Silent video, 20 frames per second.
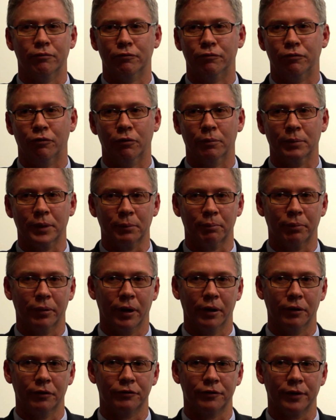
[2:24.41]
forming
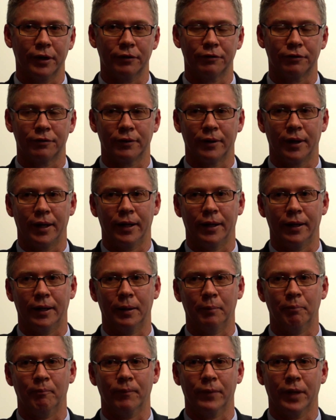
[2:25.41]
process
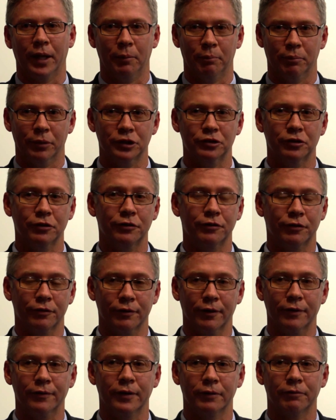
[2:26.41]
and
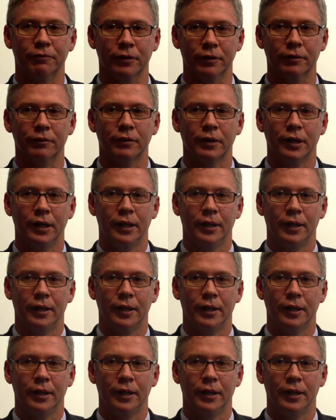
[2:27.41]
produces a different